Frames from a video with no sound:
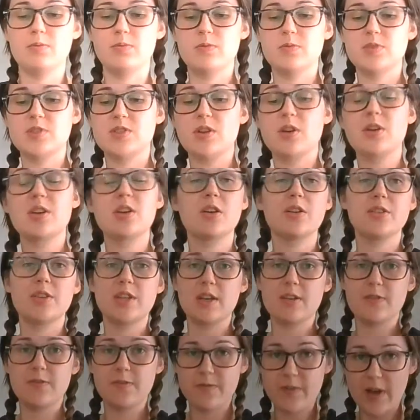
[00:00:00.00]
starting on the
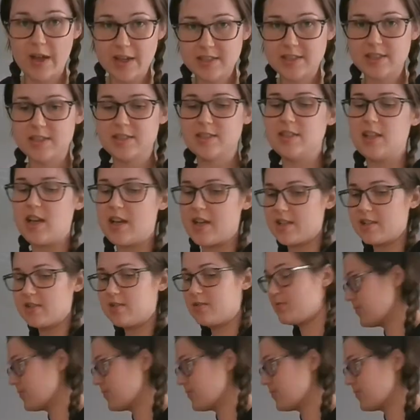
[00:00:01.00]
affected side